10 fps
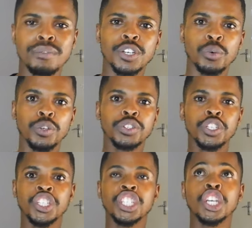but also
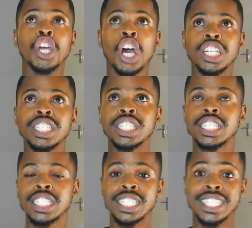just the
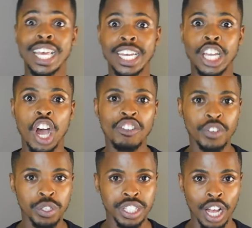constant selling of
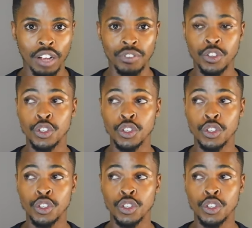yourself.